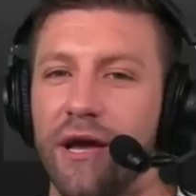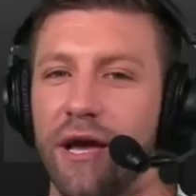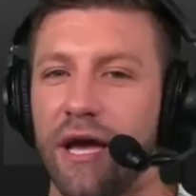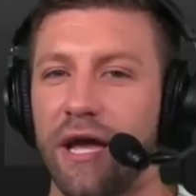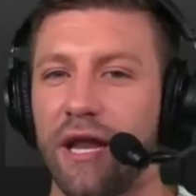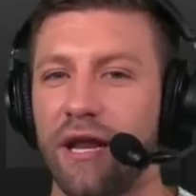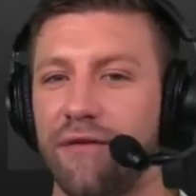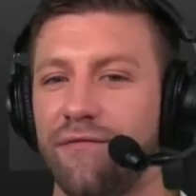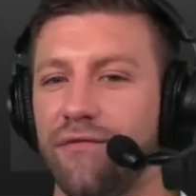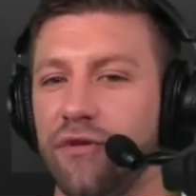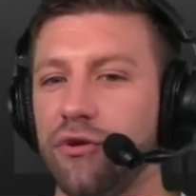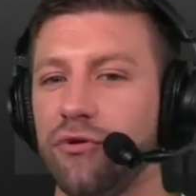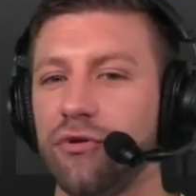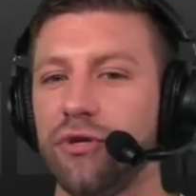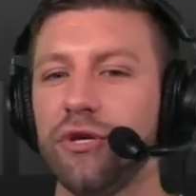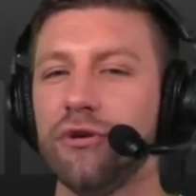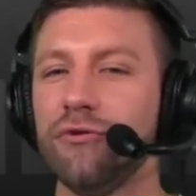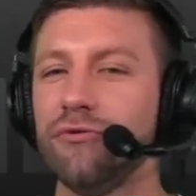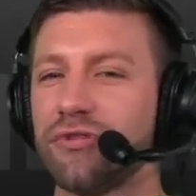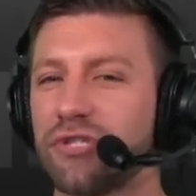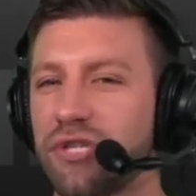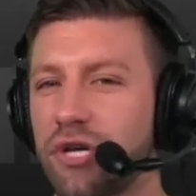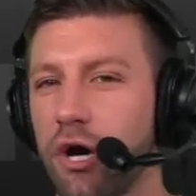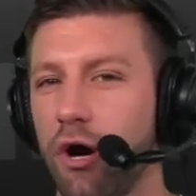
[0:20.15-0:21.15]
And if you
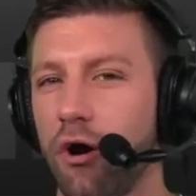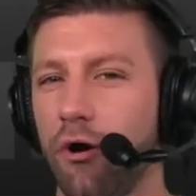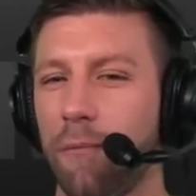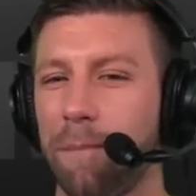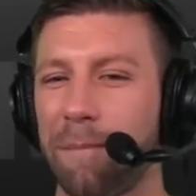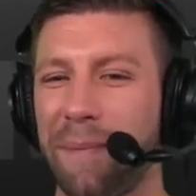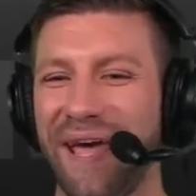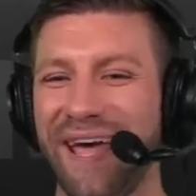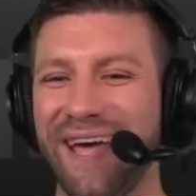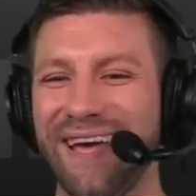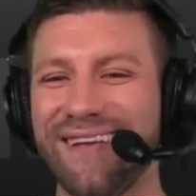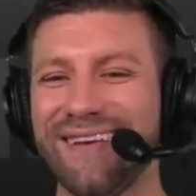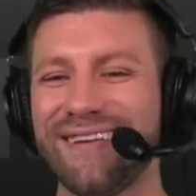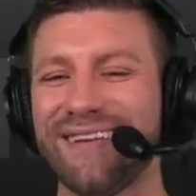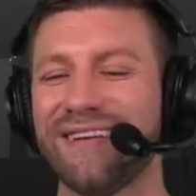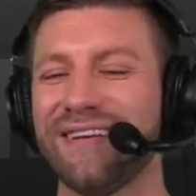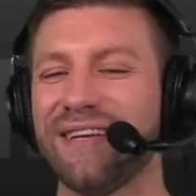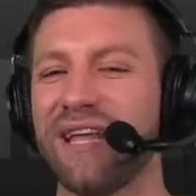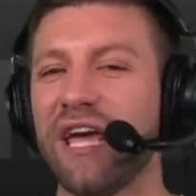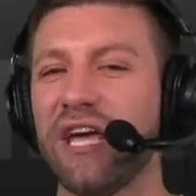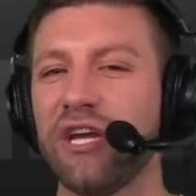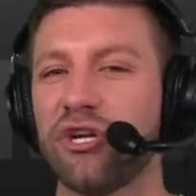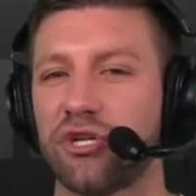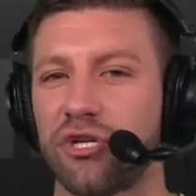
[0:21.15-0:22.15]
use code Panda
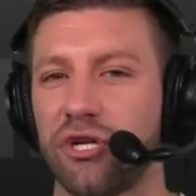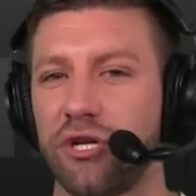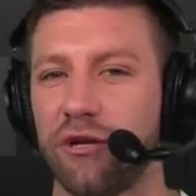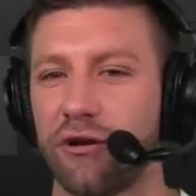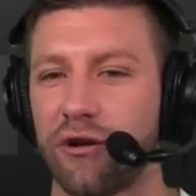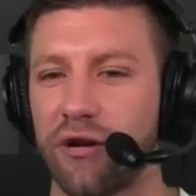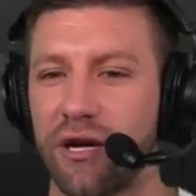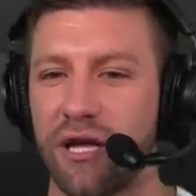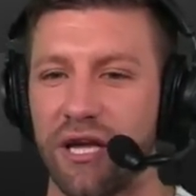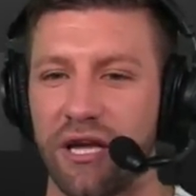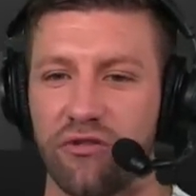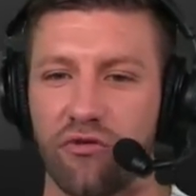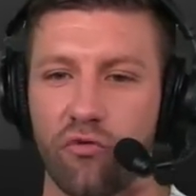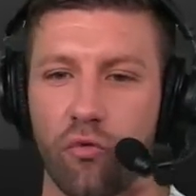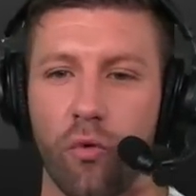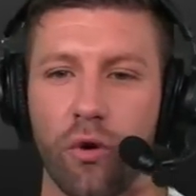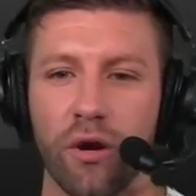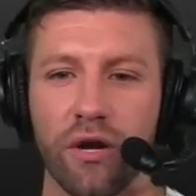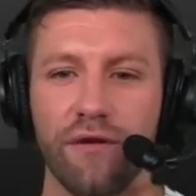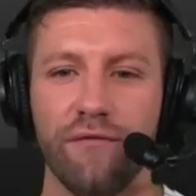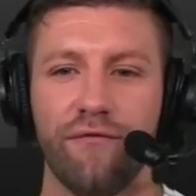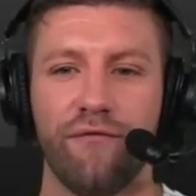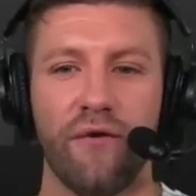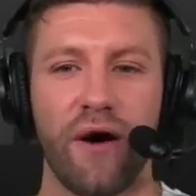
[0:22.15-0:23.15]
Nation, you're going to get
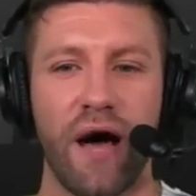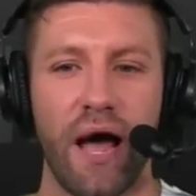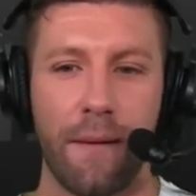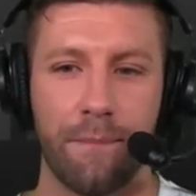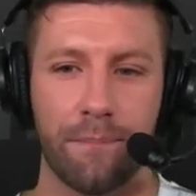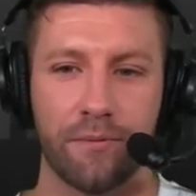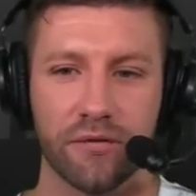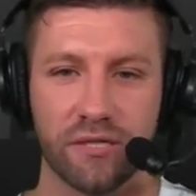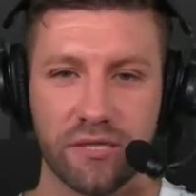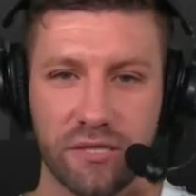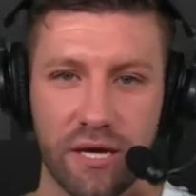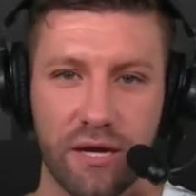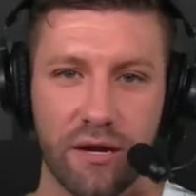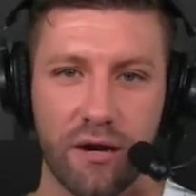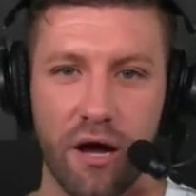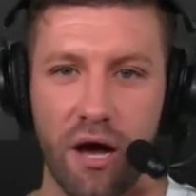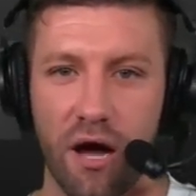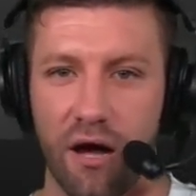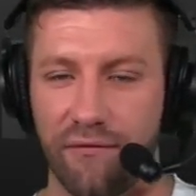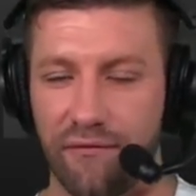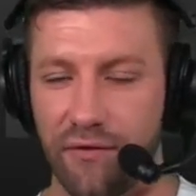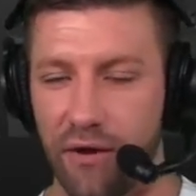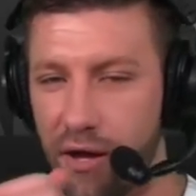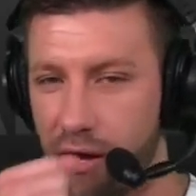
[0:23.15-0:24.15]
25%
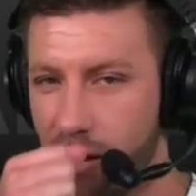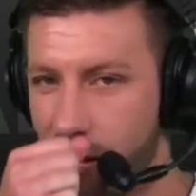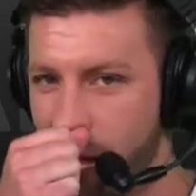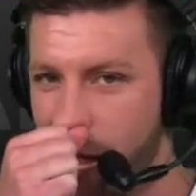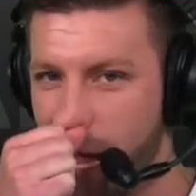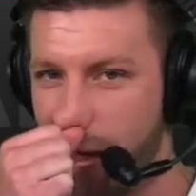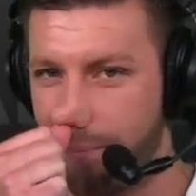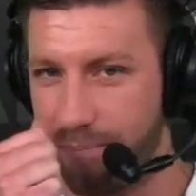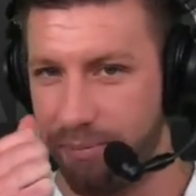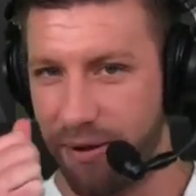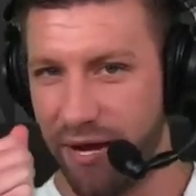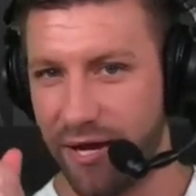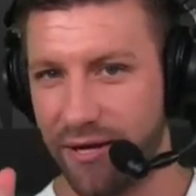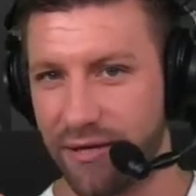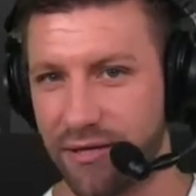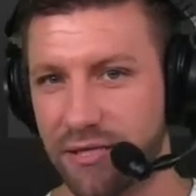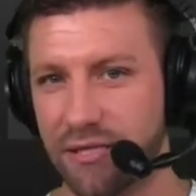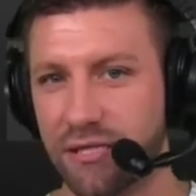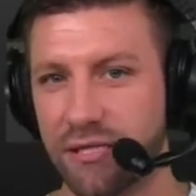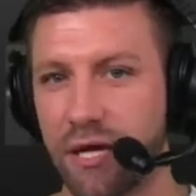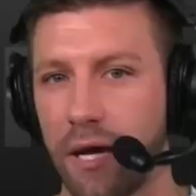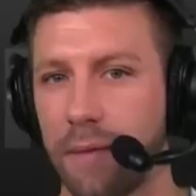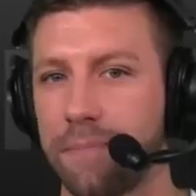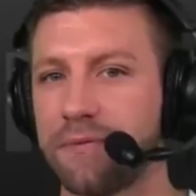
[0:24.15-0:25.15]
off at
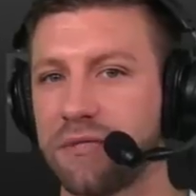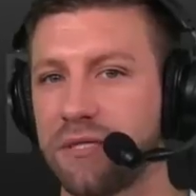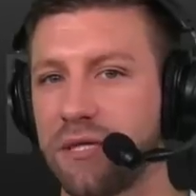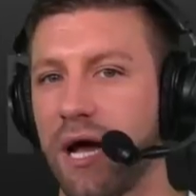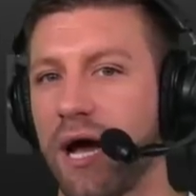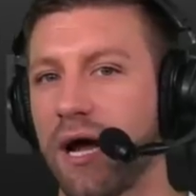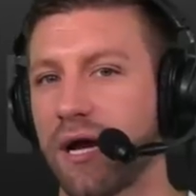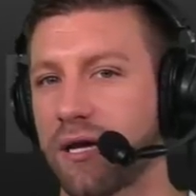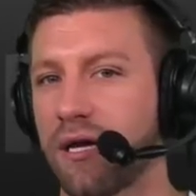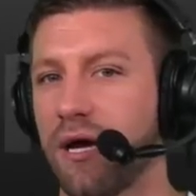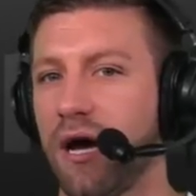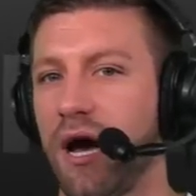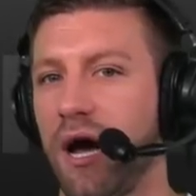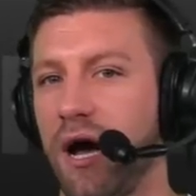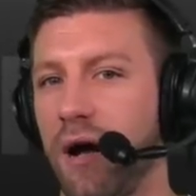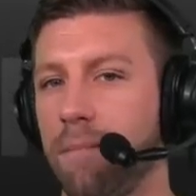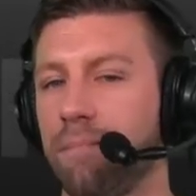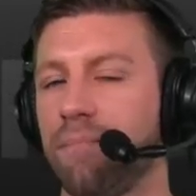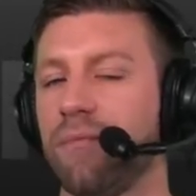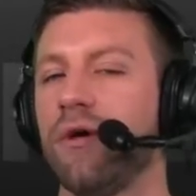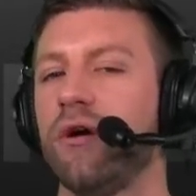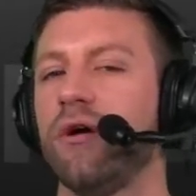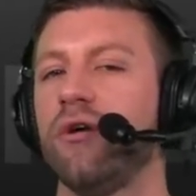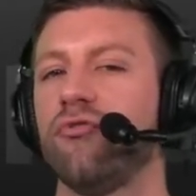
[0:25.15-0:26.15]
pandasupps.com.